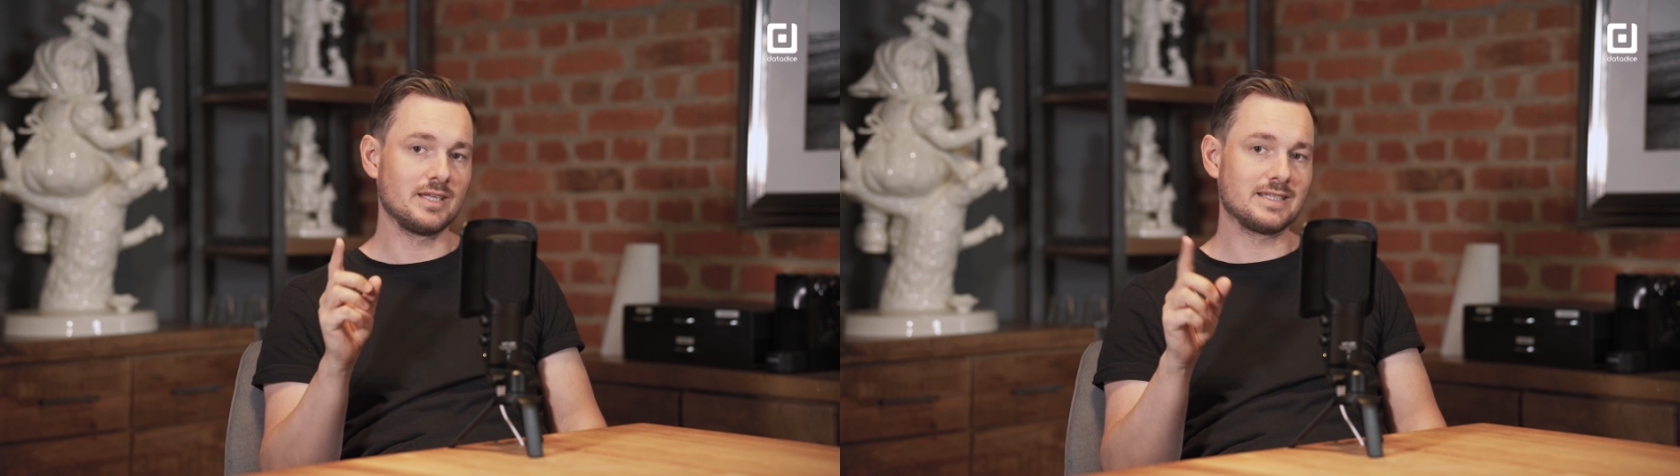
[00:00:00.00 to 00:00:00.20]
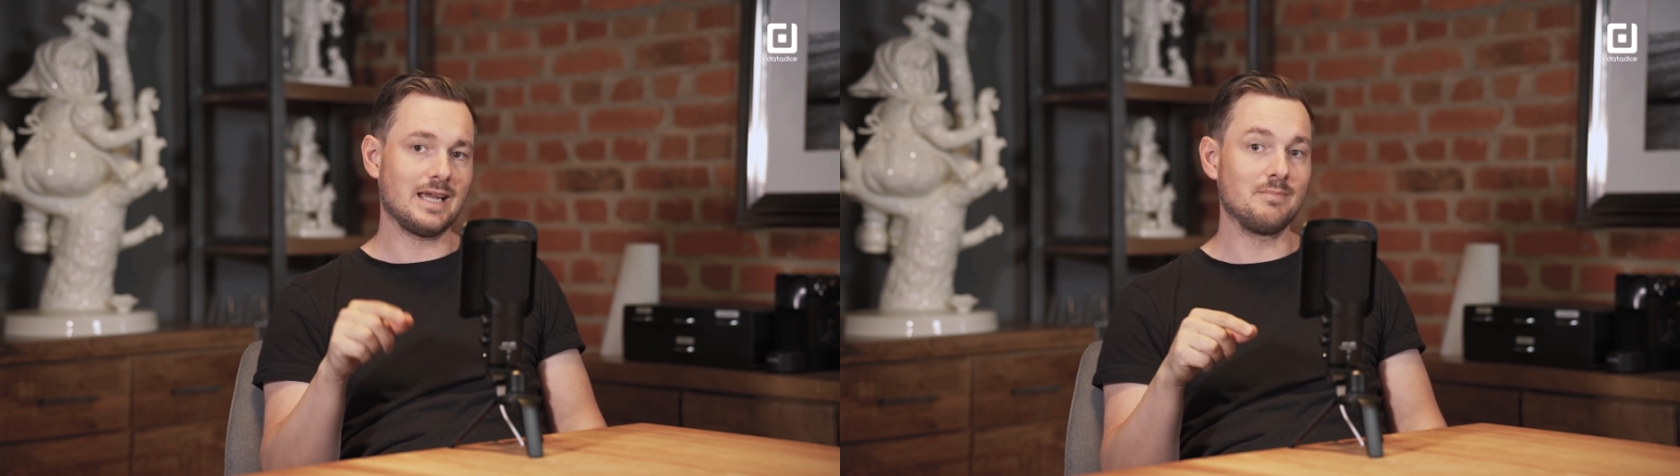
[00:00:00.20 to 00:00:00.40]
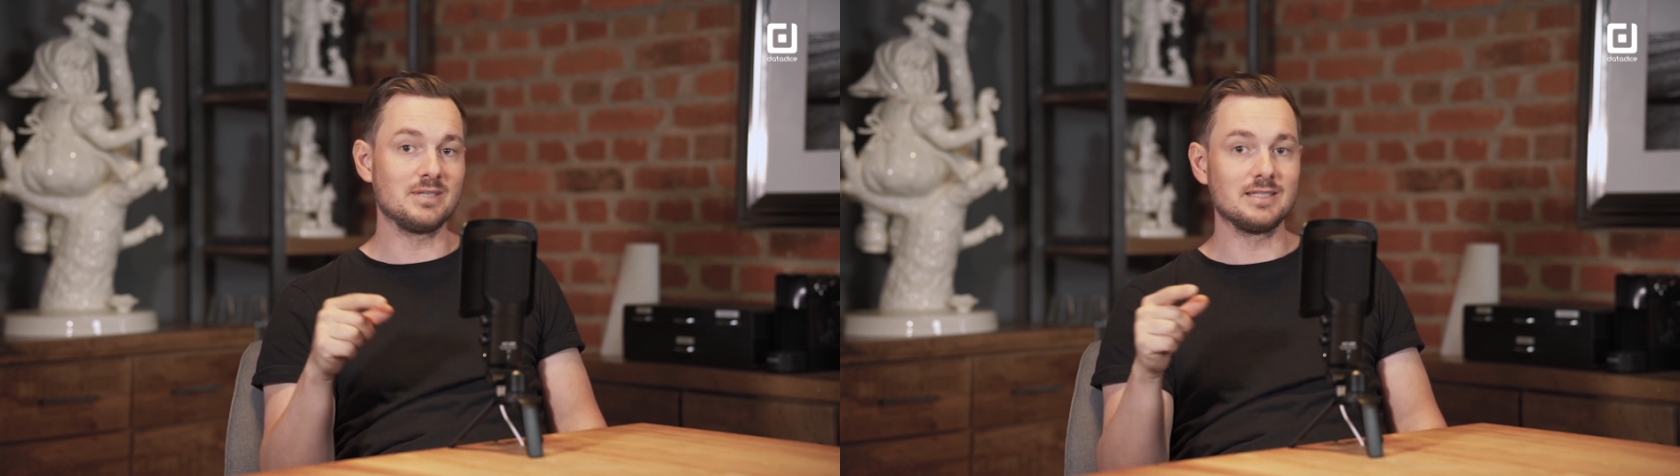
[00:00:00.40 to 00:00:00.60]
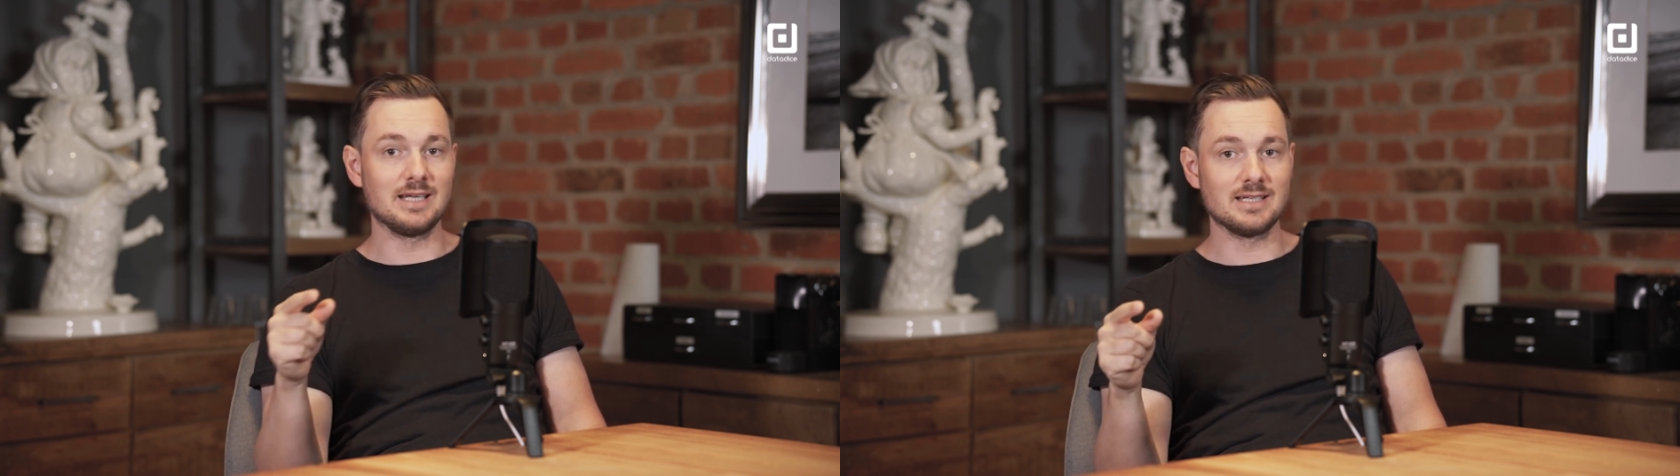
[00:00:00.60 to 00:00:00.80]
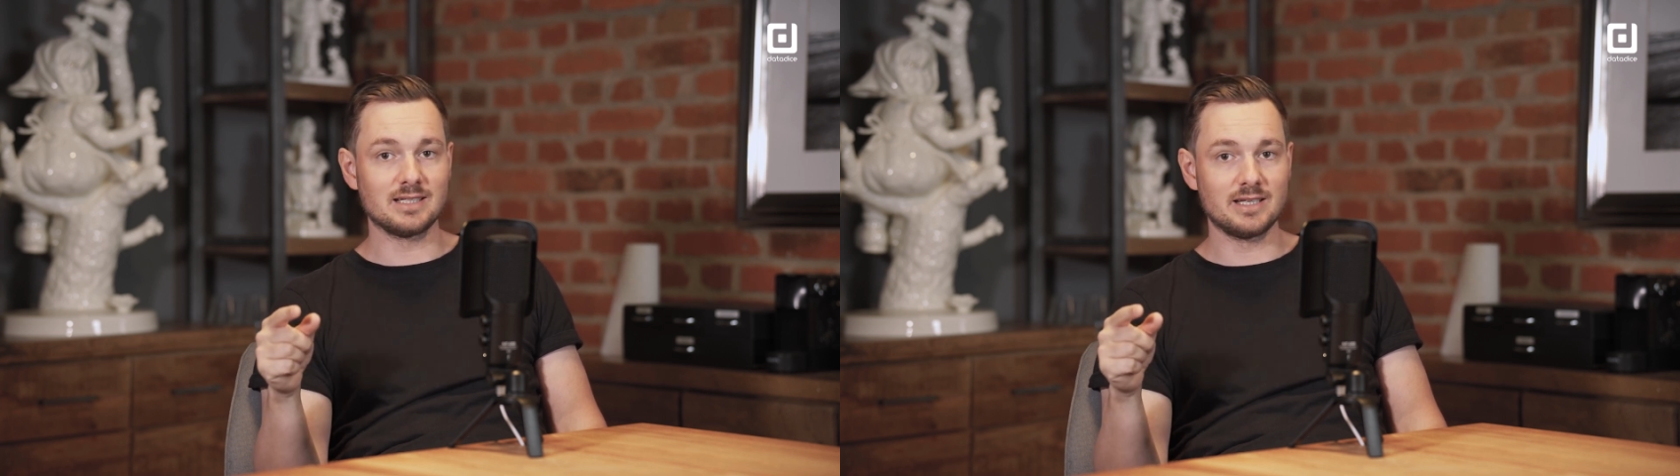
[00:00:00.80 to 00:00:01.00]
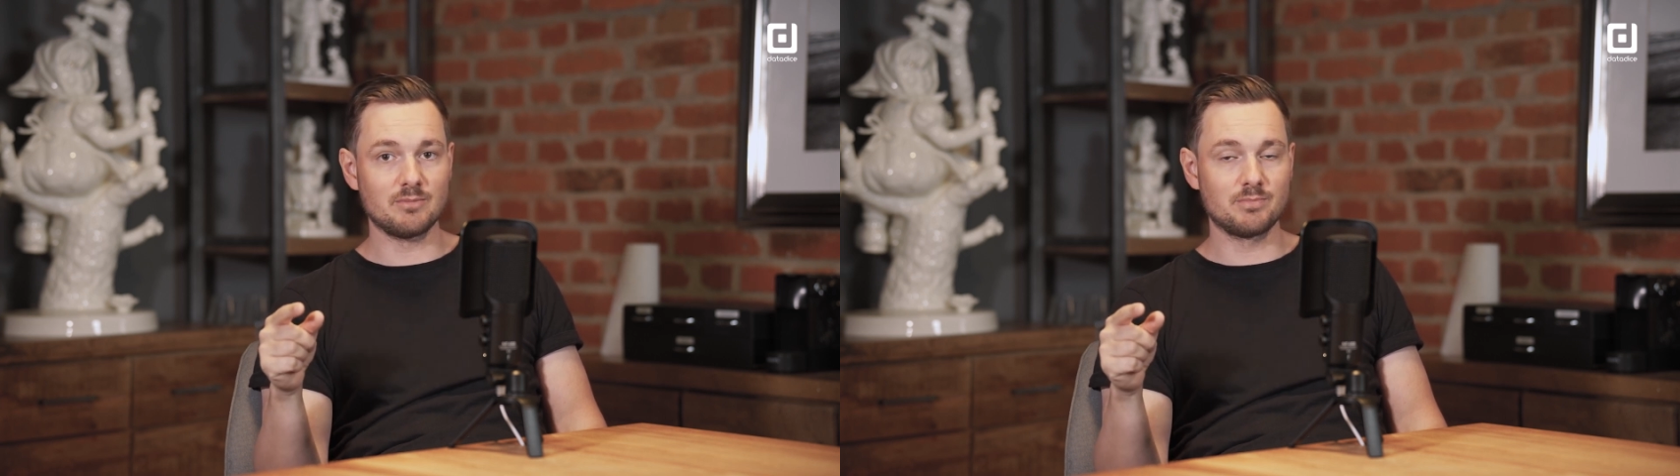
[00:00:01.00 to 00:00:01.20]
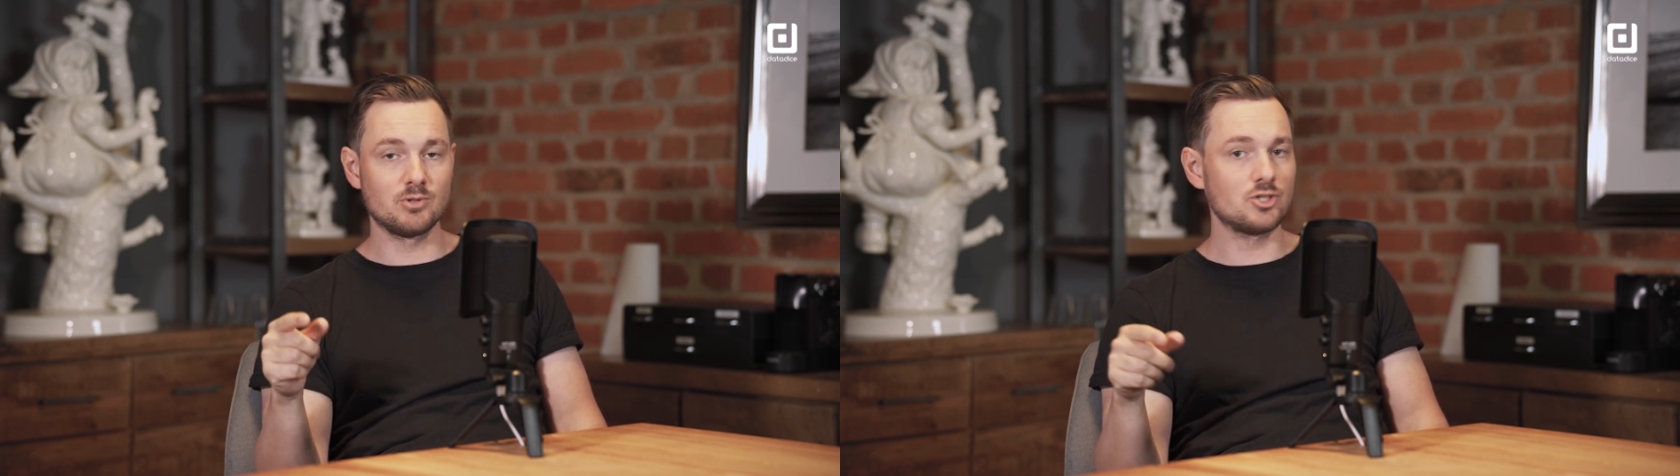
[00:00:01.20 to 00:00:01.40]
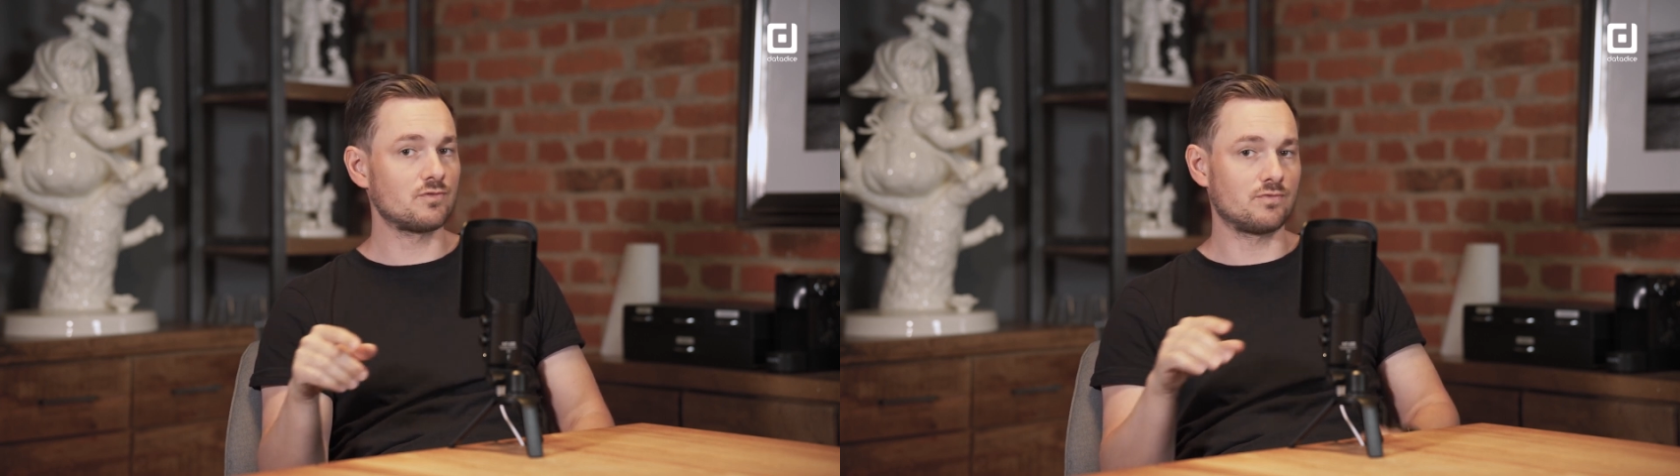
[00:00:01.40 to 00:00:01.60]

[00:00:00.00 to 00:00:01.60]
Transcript: It can be a data layer push